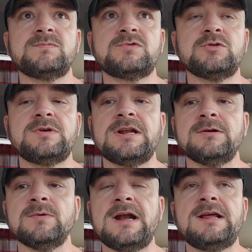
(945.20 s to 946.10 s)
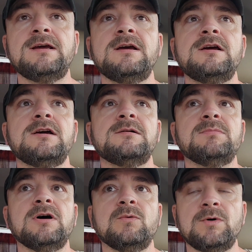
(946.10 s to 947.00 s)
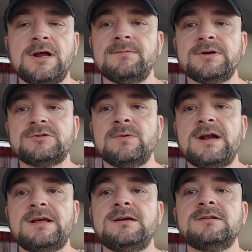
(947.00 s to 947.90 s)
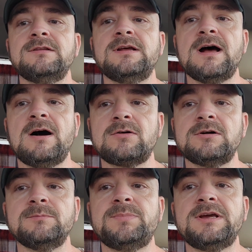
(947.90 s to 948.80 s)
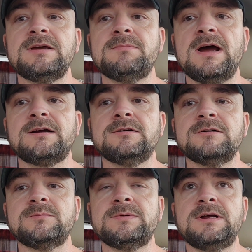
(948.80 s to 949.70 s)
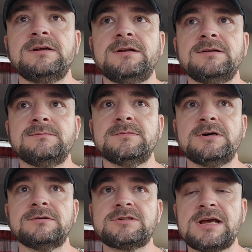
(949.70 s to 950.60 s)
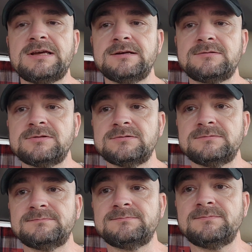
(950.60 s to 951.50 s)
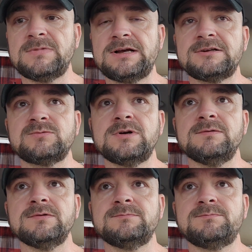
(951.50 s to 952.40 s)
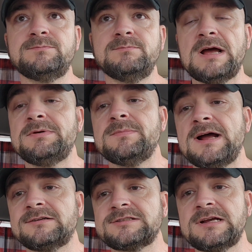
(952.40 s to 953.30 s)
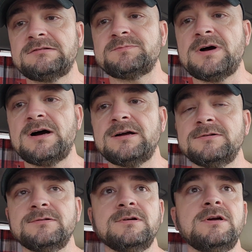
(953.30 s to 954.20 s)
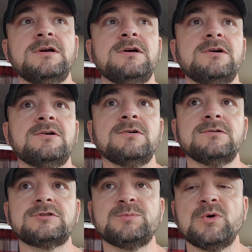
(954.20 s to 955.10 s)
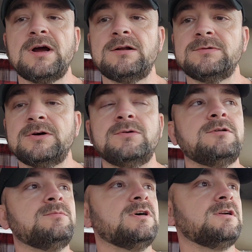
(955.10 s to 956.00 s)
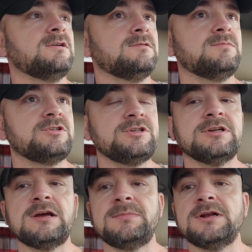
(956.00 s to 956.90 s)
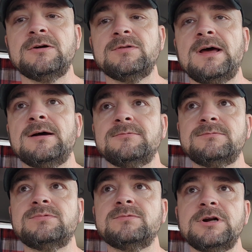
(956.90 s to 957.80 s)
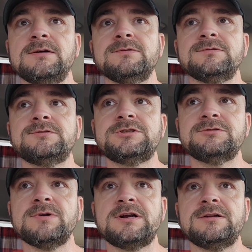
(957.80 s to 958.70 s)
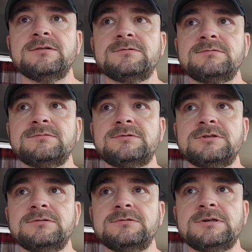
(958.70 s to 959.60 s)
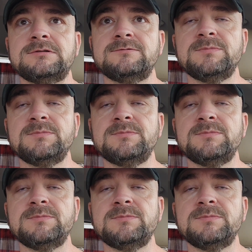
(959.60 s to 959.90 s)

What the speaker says: get it ready, but whenever it's ready, then I'll come pick it back up and then take it to, I guess, wherever, maybe back to the same spot or somewhere, I don't know. But she'll let me know that whenever she's ready to for me